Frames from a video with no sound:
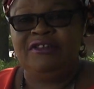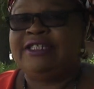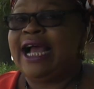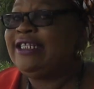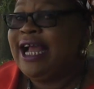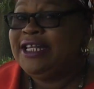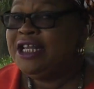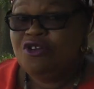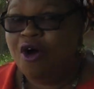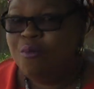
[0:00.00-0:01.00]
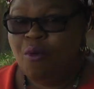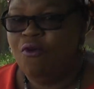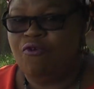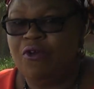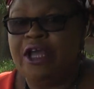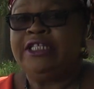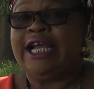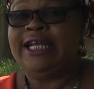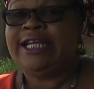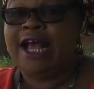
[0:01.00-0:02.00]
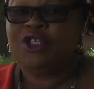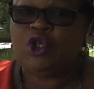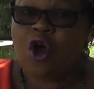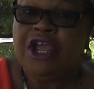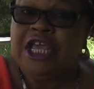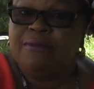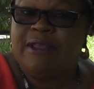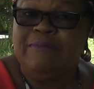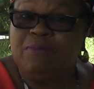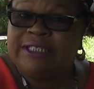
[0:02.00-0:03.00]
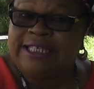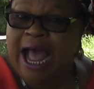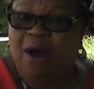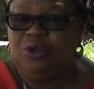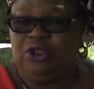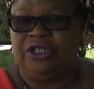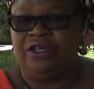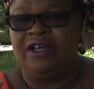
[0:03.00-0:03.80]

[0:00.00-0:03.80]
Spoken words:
Jaja did not move. Jaja saw it sound.